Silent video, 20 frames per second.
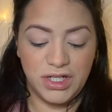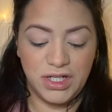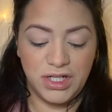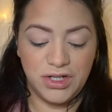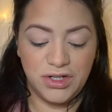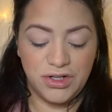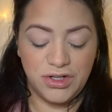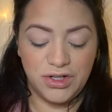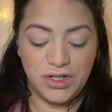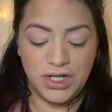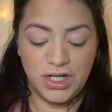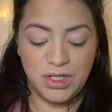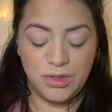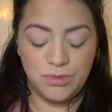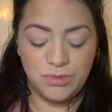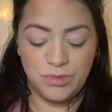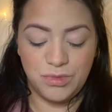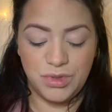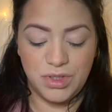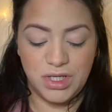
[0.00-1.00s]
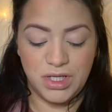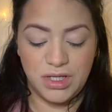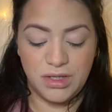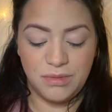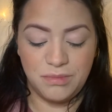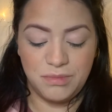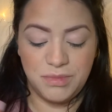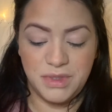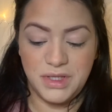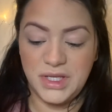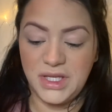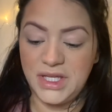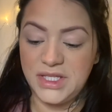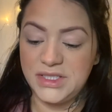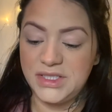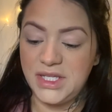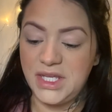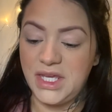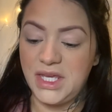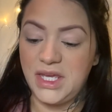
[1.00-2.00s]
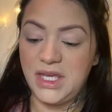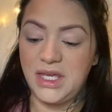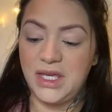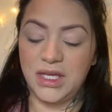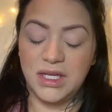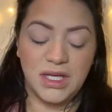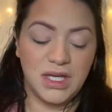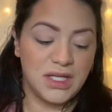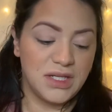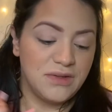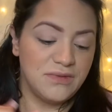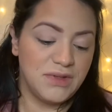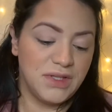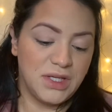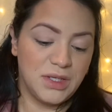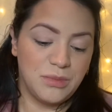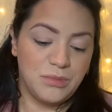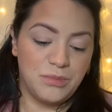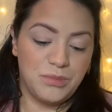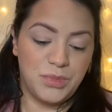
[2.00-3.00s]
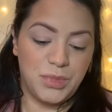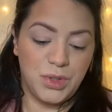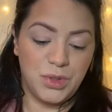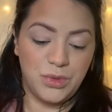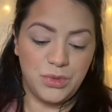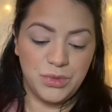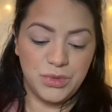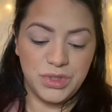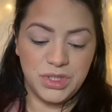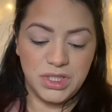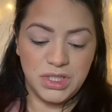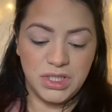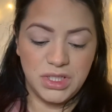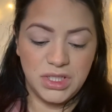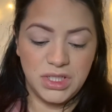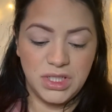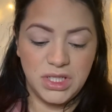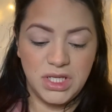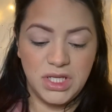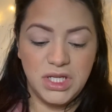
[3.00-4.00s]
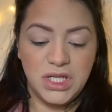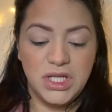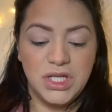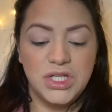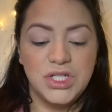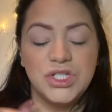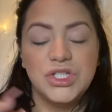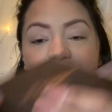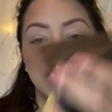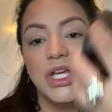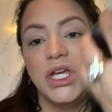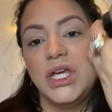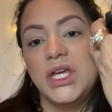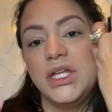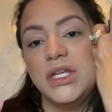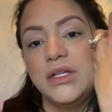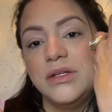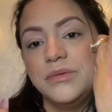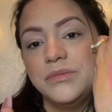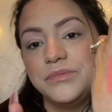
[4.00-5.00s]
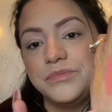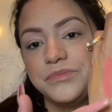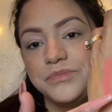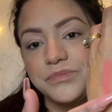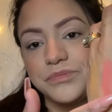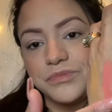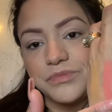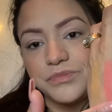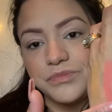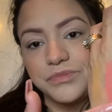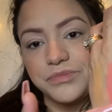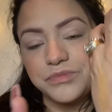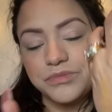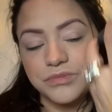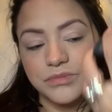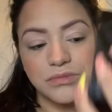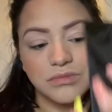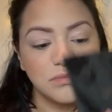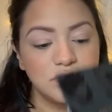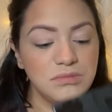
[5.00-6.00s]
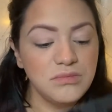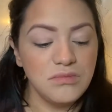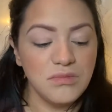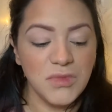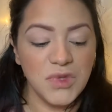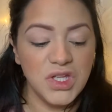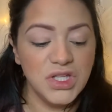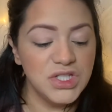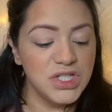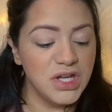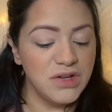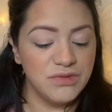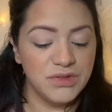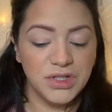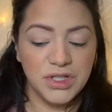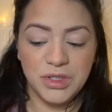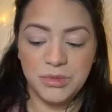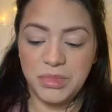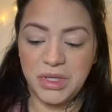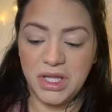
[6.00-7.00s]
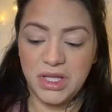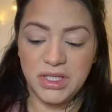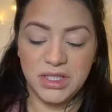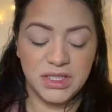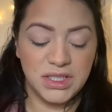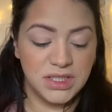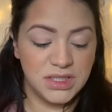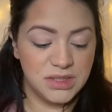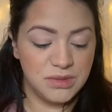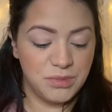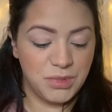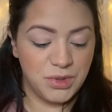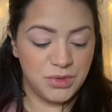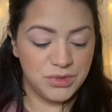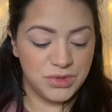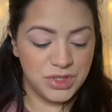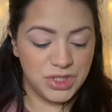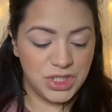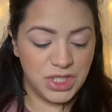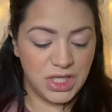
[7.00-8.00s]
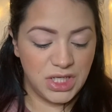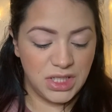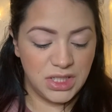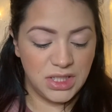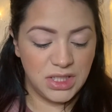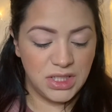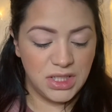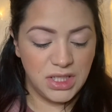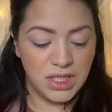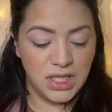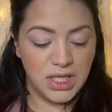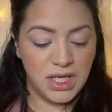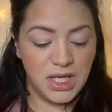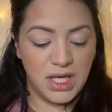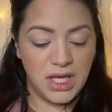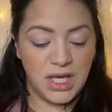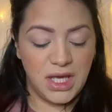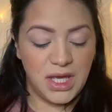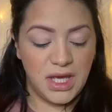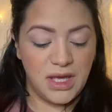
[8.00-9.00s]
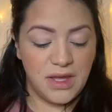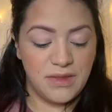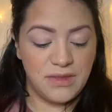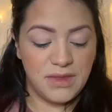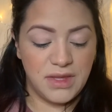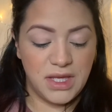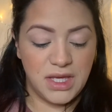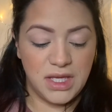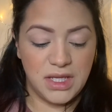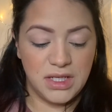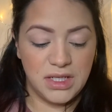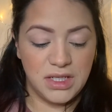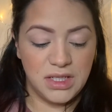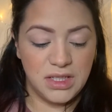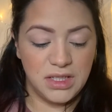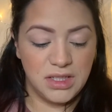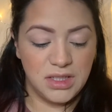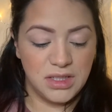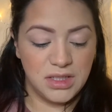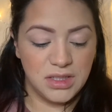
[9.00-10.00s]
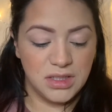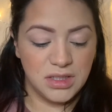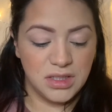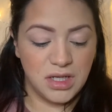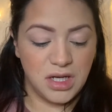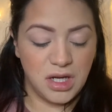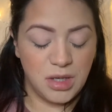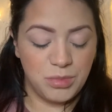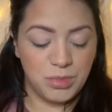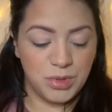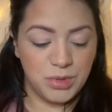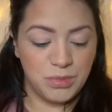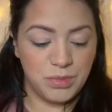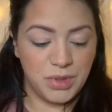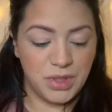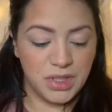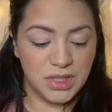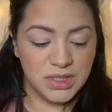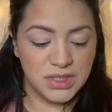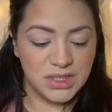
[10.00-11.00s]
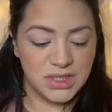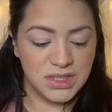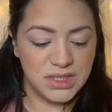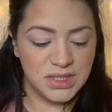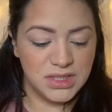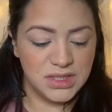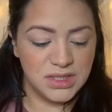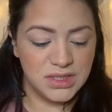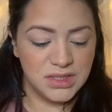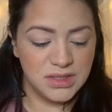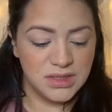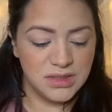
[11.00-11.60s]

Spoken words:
here as a kind of like a bone shade, which every good palette needs a bone shade. And then copper boxes.